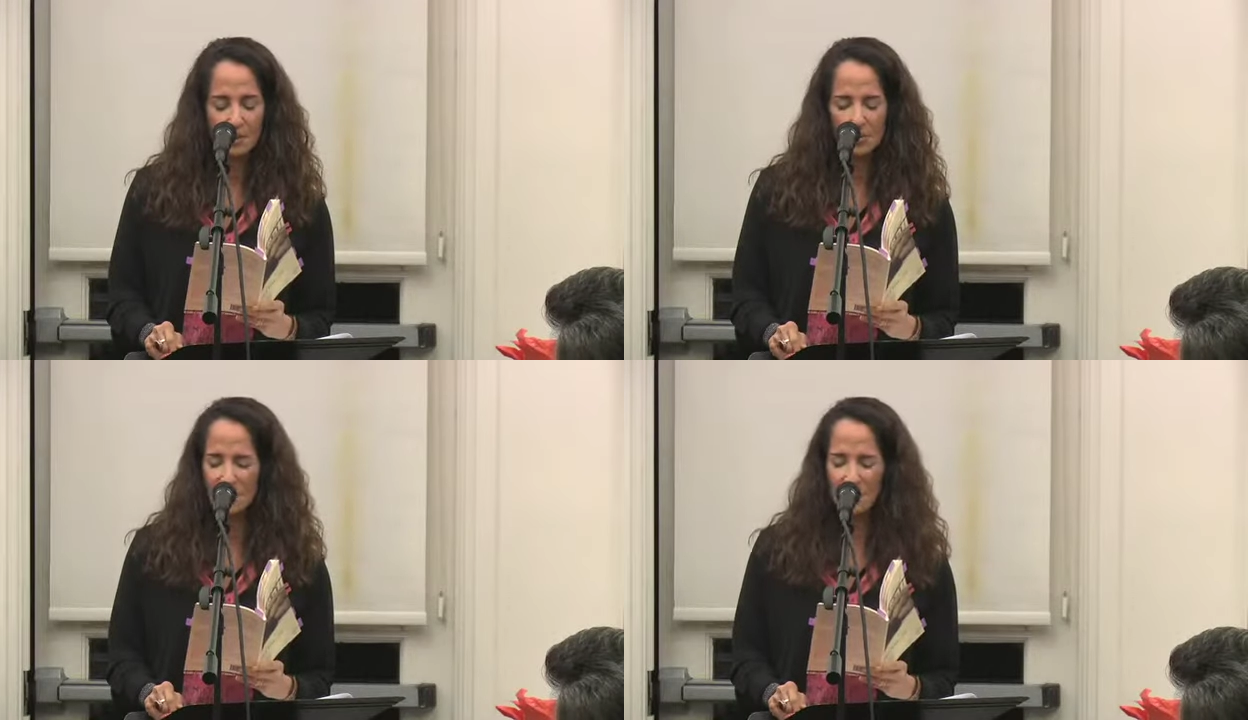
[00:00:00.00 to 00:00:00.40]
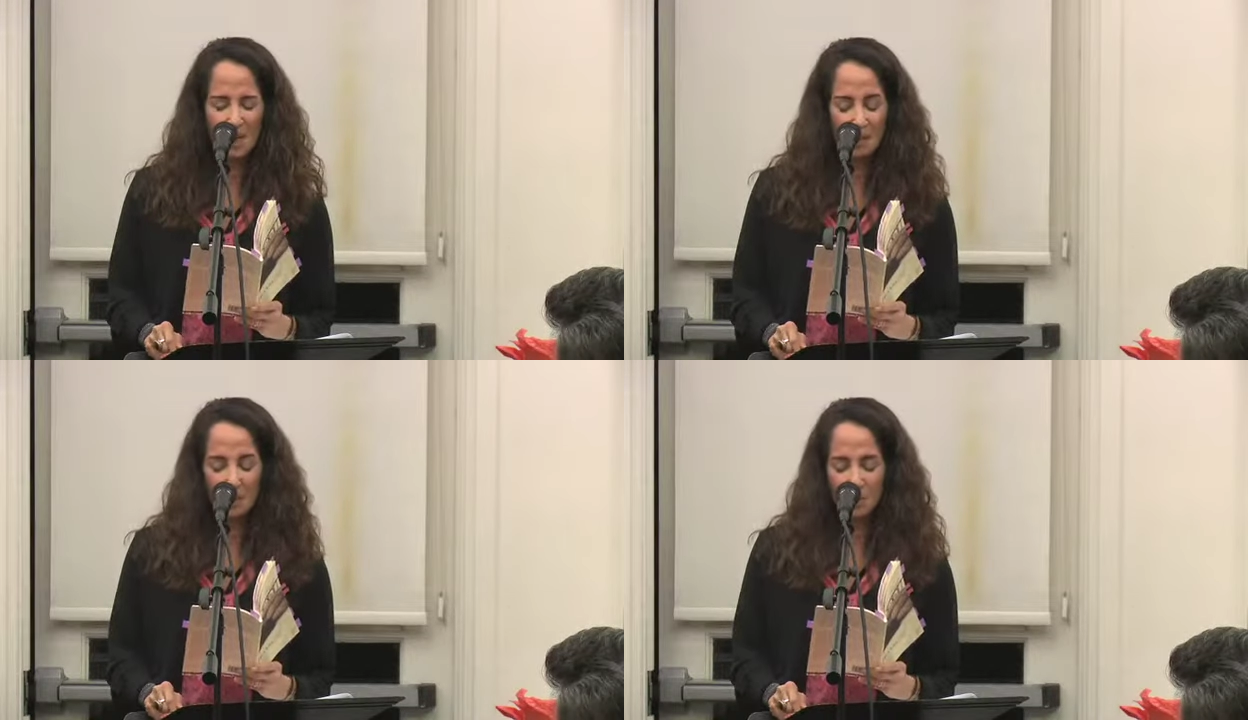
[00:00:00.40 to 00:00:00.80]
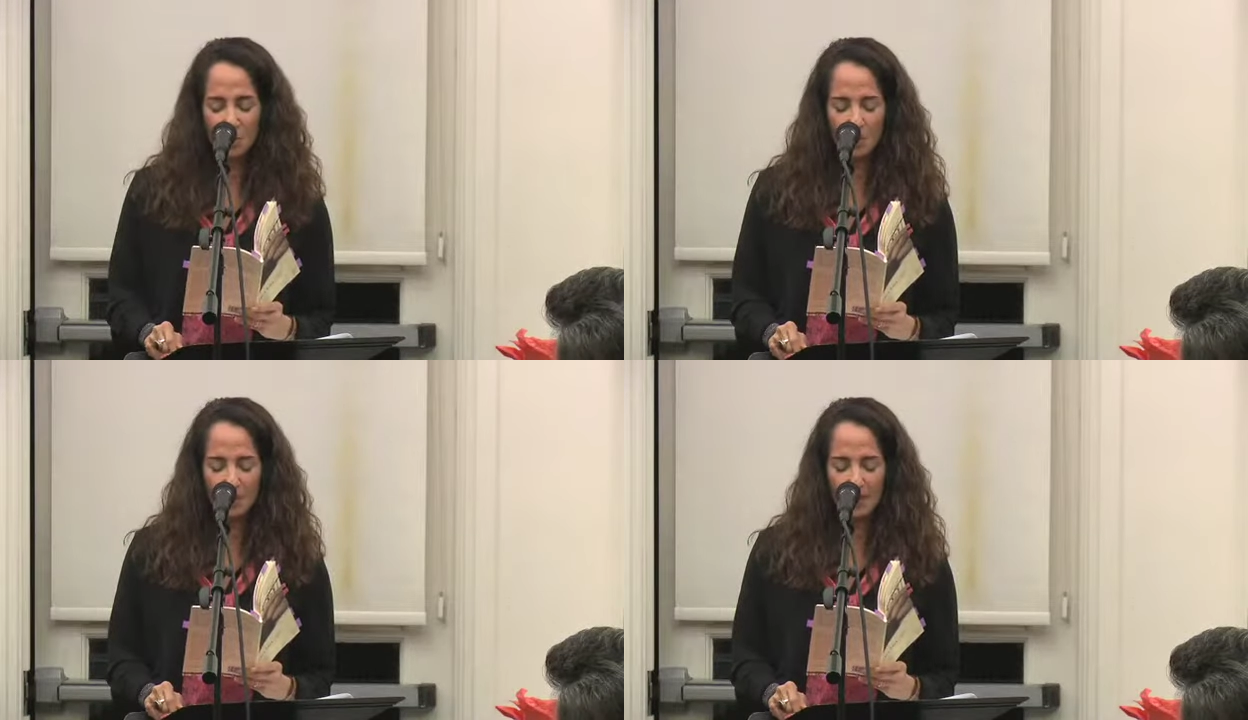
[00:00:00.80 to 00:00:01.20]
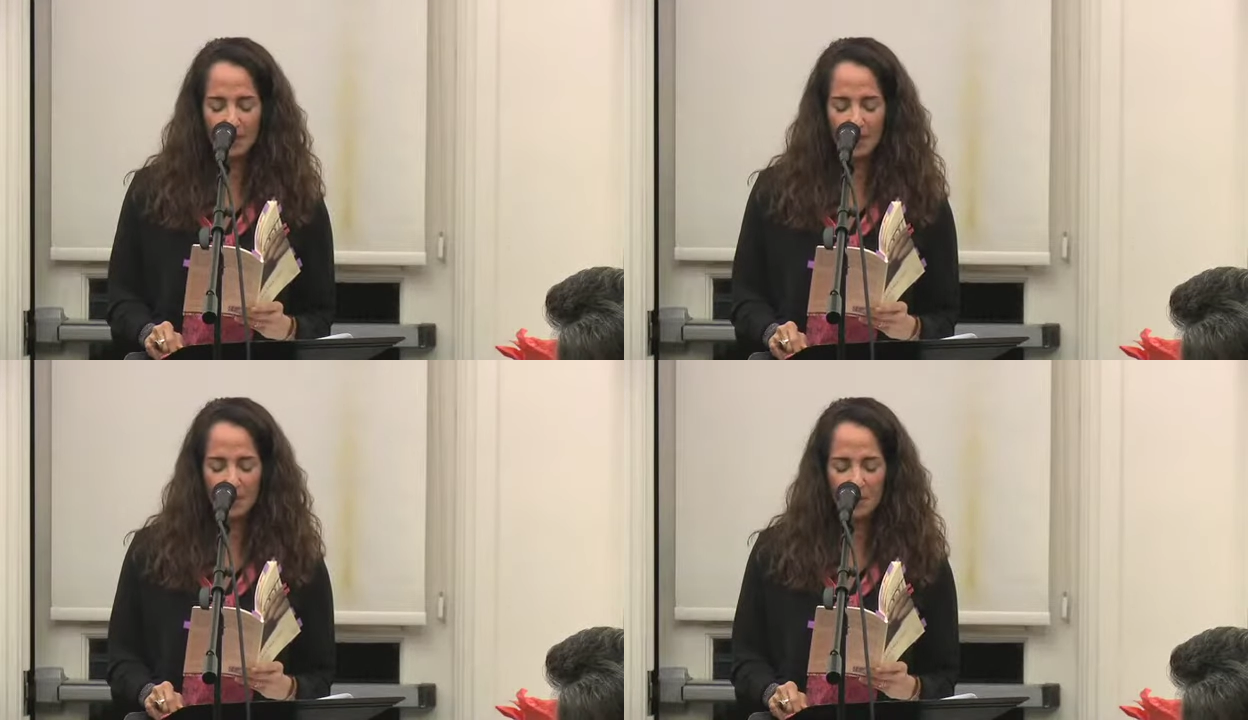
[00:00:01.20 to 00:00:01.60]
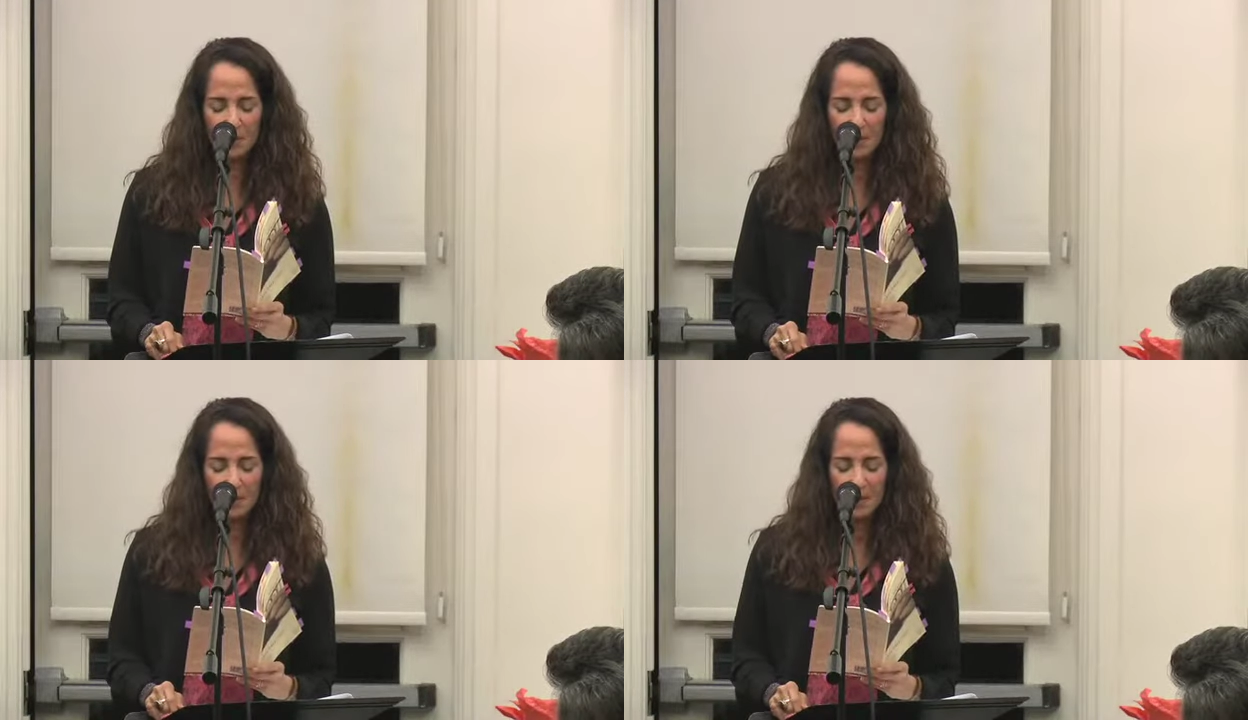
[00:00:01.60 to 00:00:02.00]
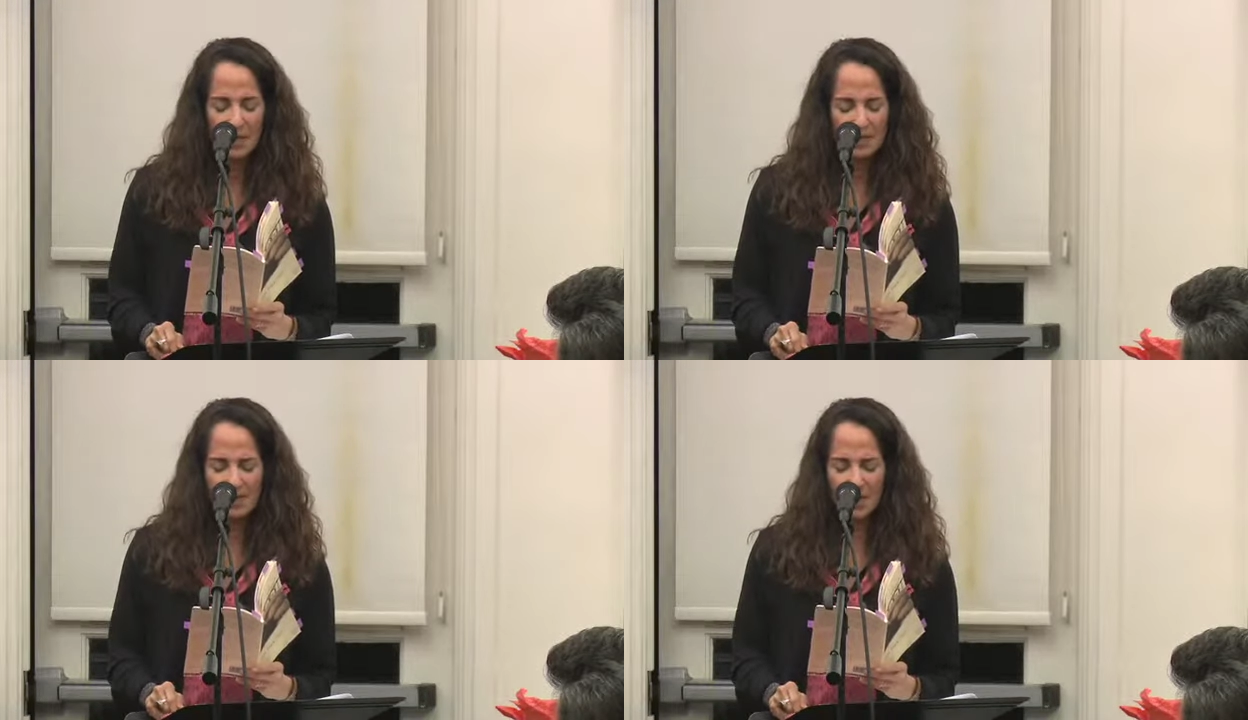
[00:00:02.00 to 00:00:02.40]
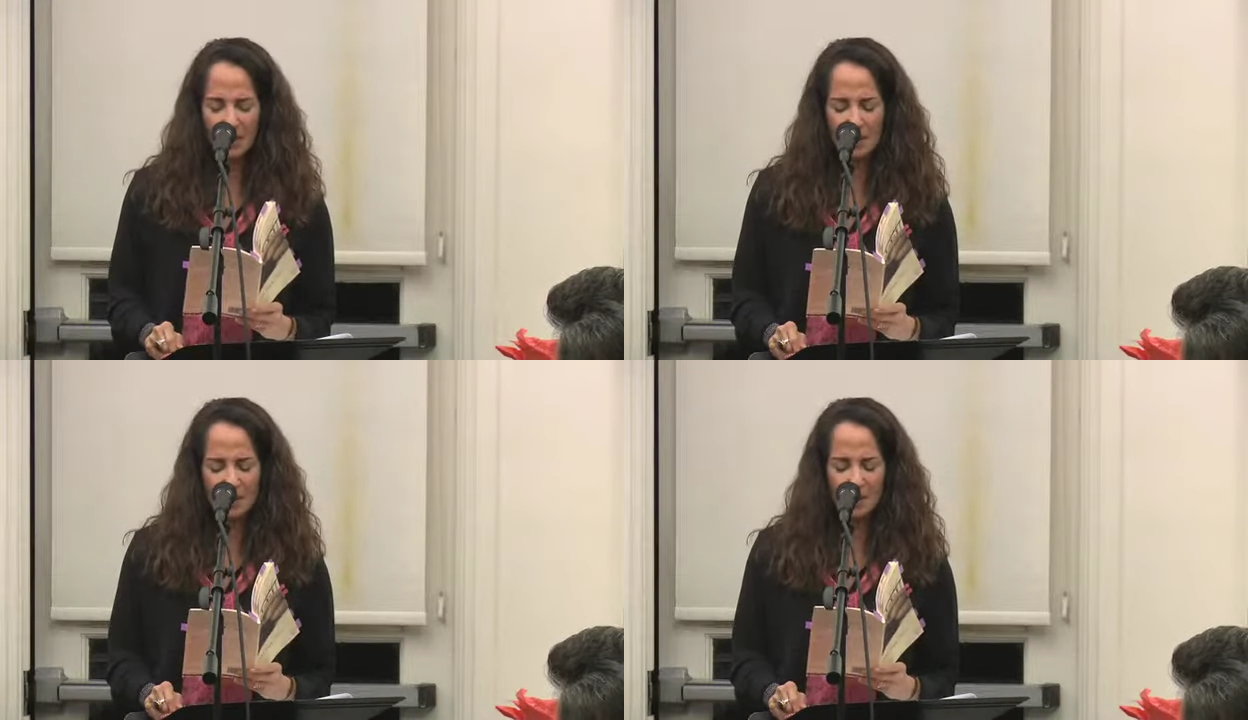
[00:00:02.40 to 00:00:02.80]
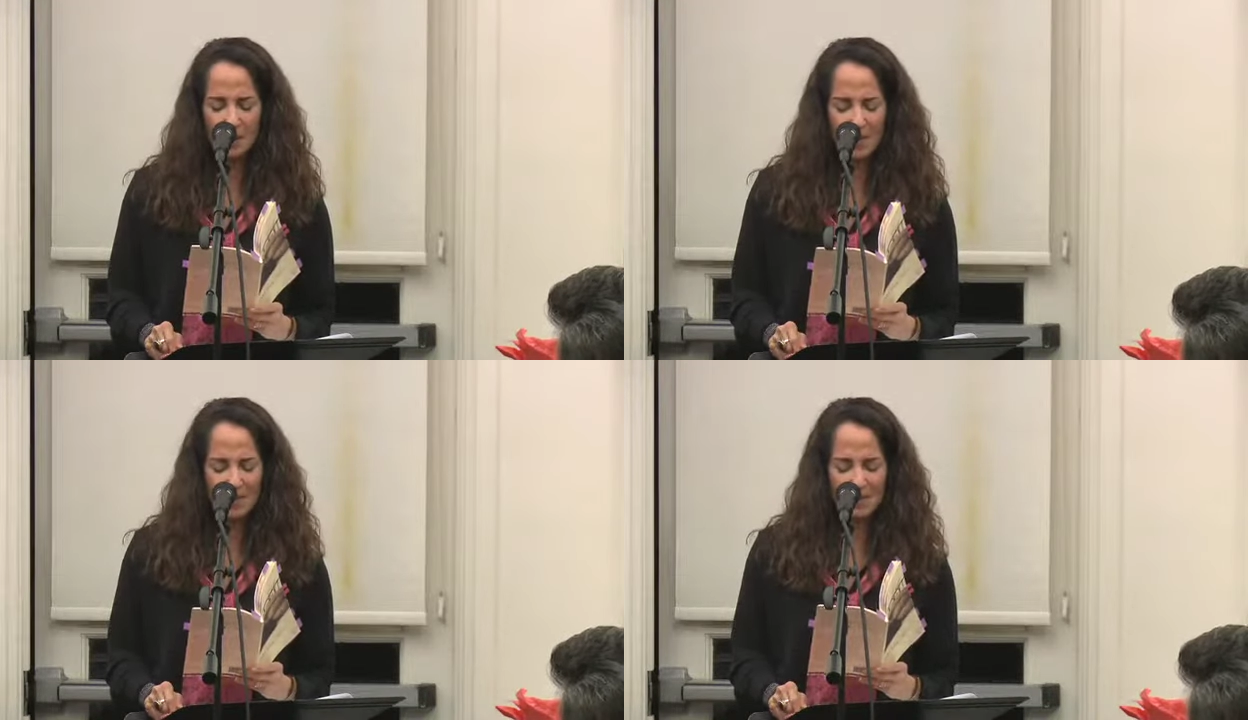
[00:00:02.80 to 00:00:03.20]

Just tell me what you want to tell me. Tell it into my